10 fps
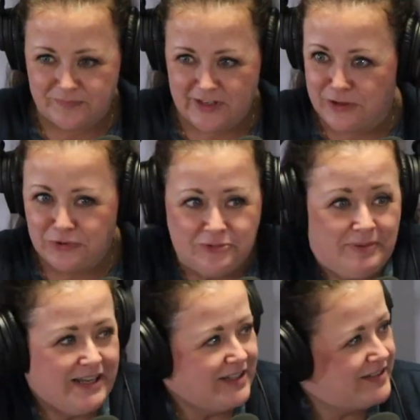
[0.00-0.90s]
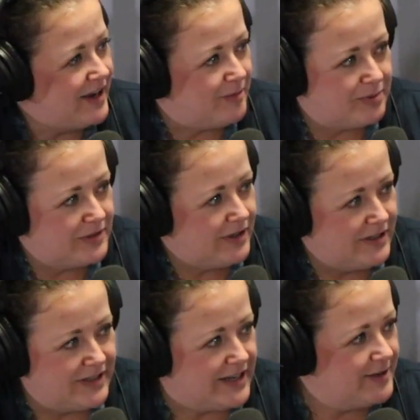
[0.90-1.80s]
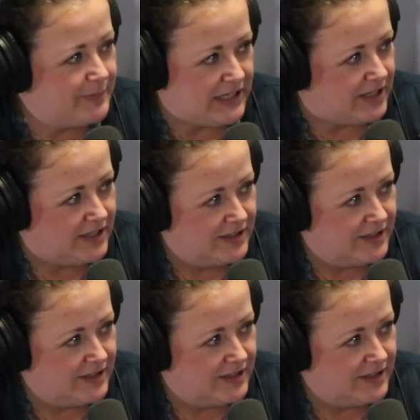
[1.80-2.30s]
it was picked up on the AP.